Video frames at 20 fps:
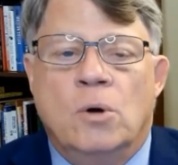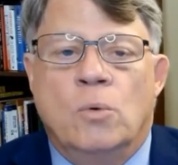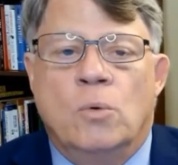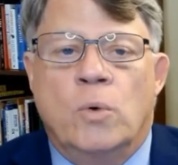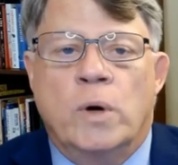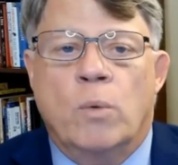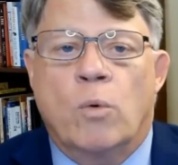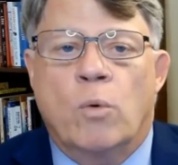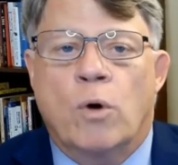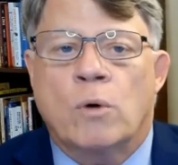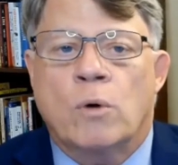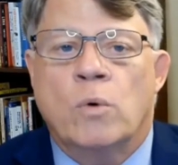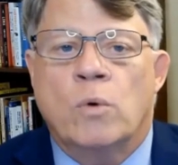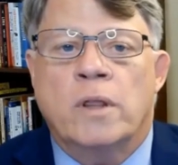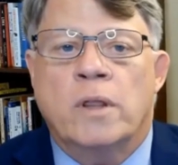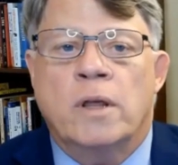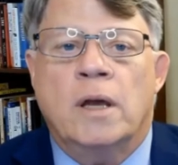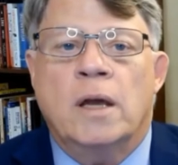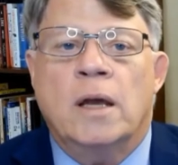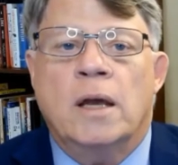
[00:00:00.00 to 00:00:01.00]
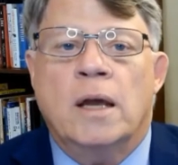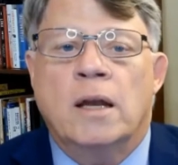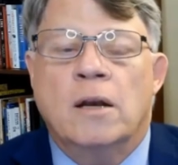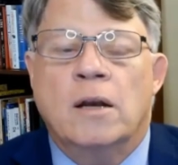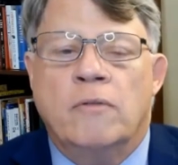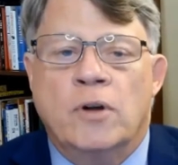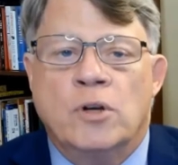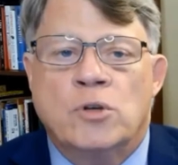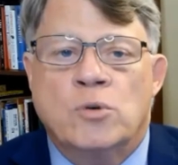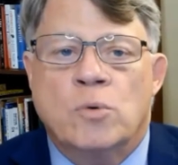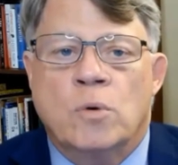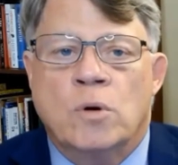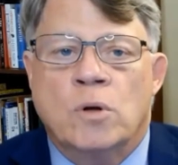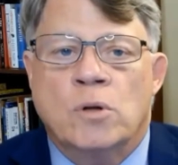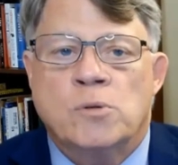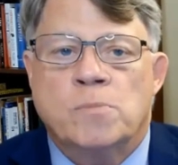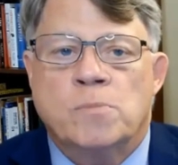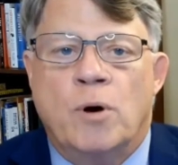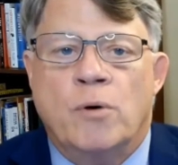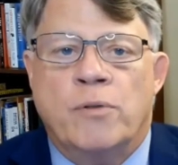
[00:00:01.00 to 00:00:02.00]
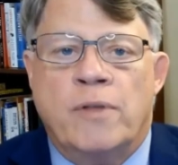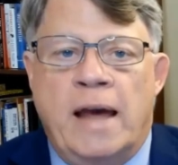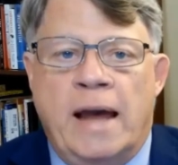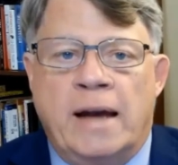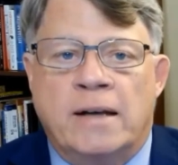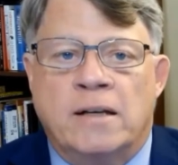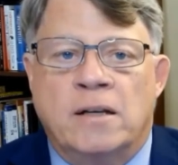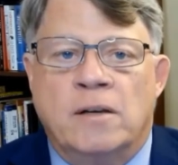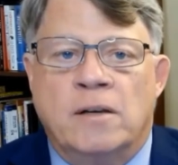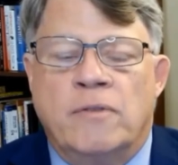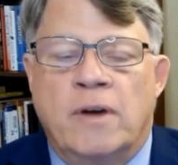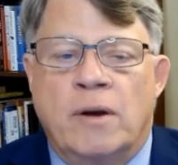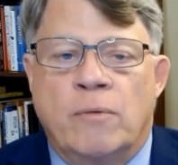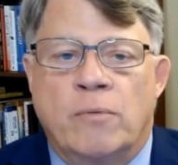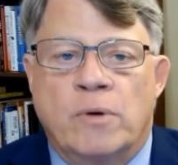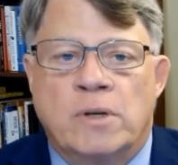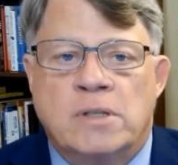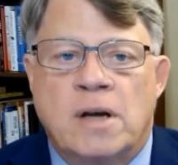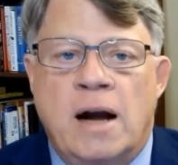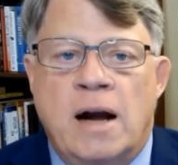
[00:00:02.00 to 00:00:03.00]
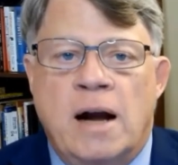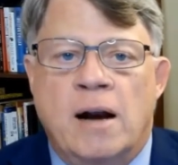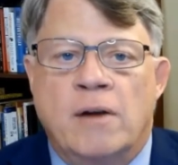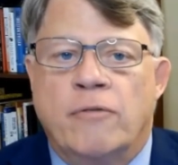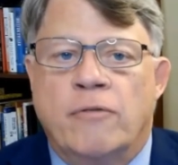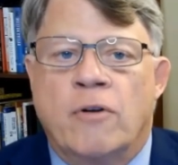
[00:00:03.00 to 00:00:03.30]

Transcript: we work with the individuals, both active and retired,